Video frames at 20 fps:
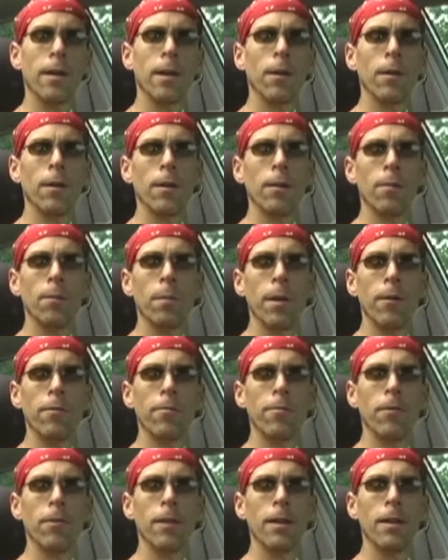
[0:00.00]
here in
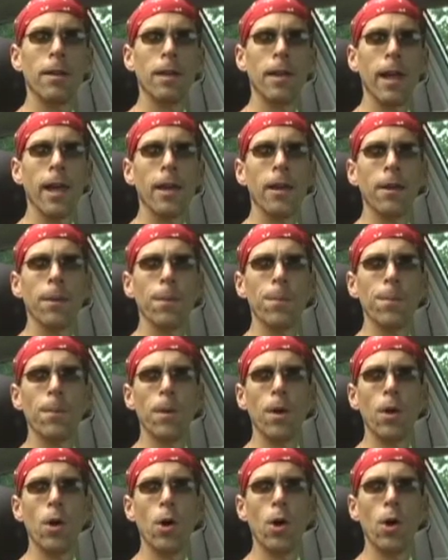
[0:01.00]
Bedford, Indiana,
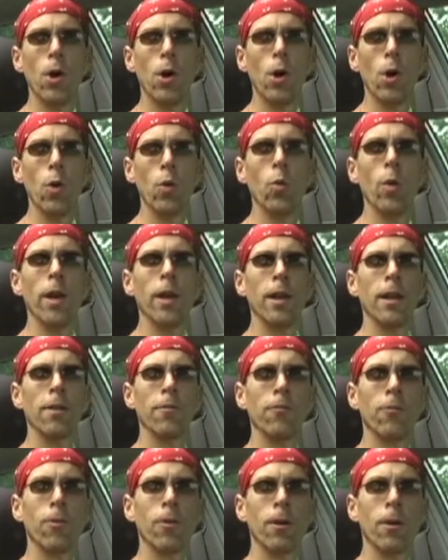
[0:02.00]
waiting
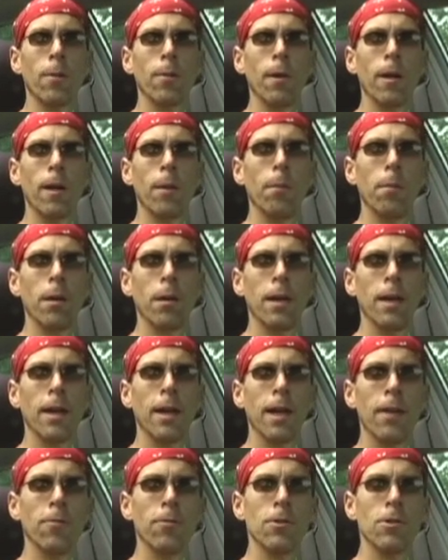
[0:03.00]
for my buddy
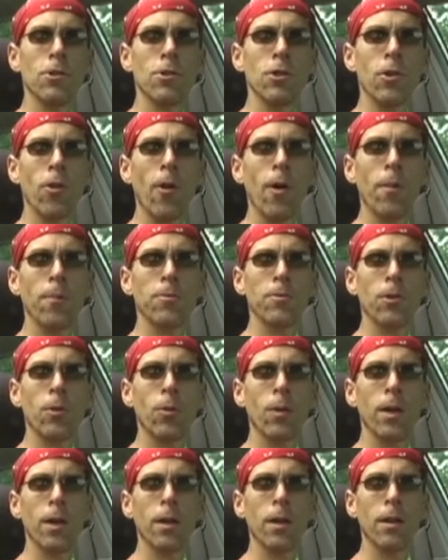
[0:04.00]
Kevin to show up so
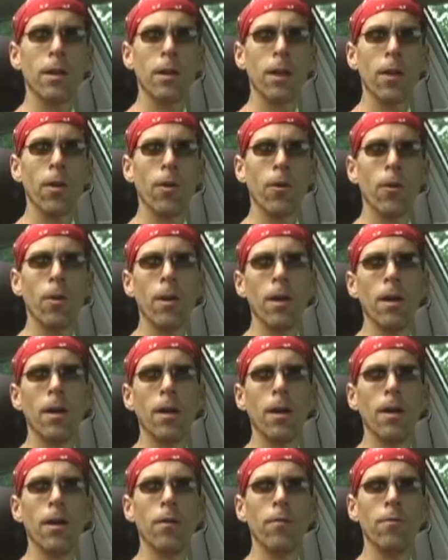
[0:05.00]
we can go
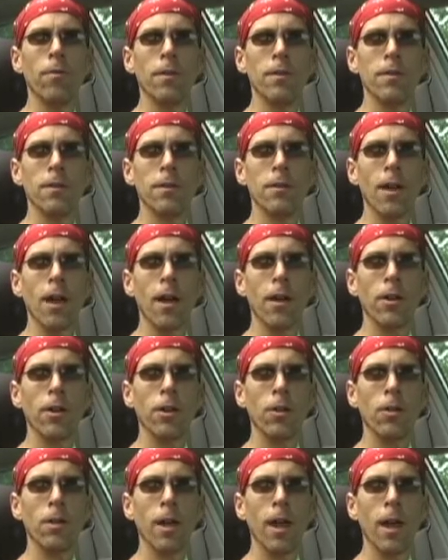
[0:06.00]
visit
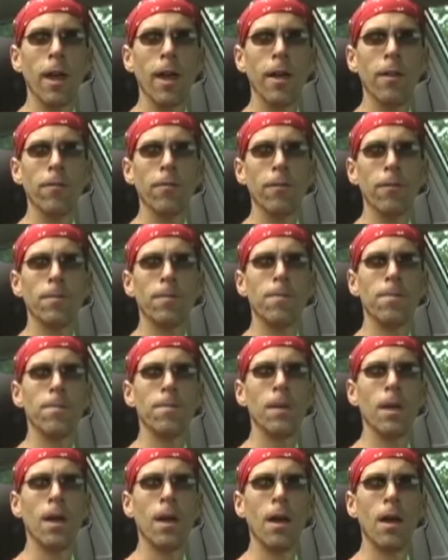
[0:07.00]
Donahue Cave.
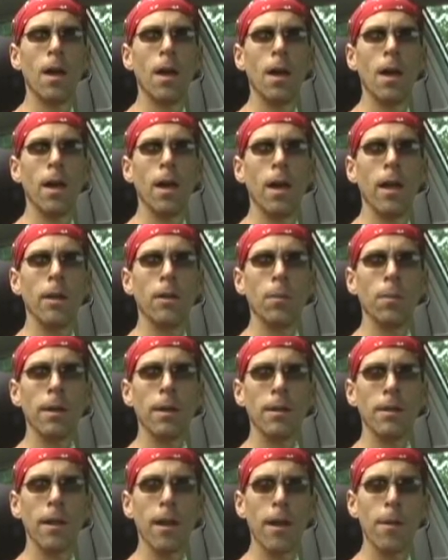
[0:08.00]
In the
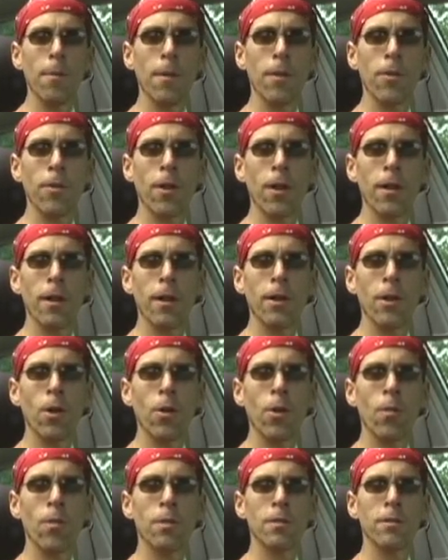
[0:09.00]
meantime, I thought I'd
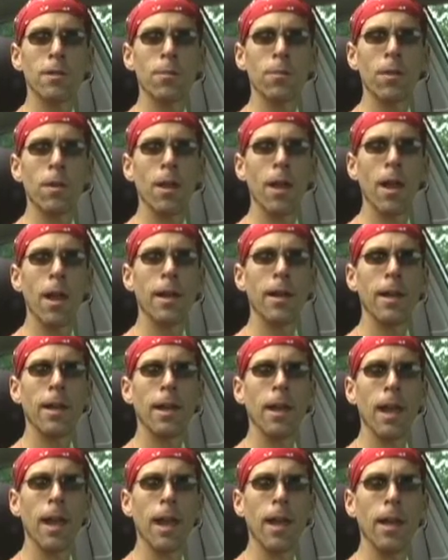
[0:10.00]
go over some of the
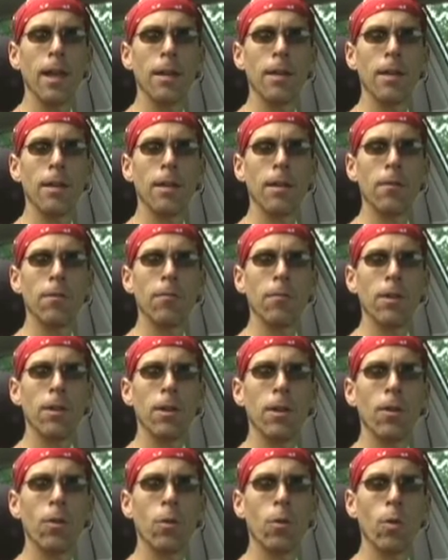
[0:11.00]
lighting and
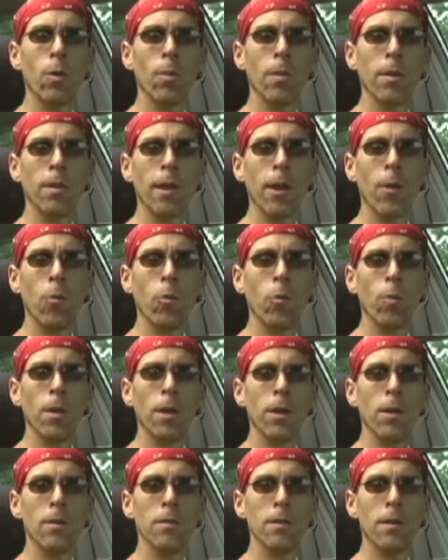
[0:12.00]
video equipment that we'll be
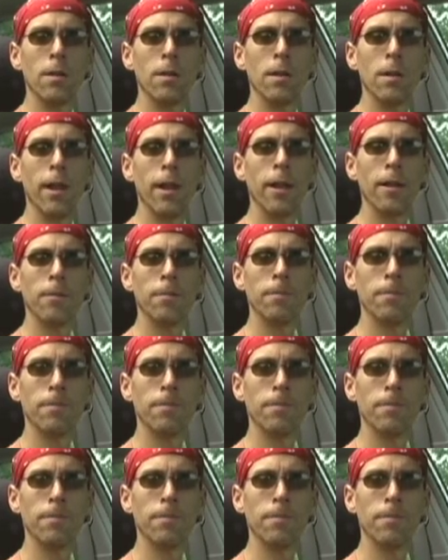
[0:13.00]
using today.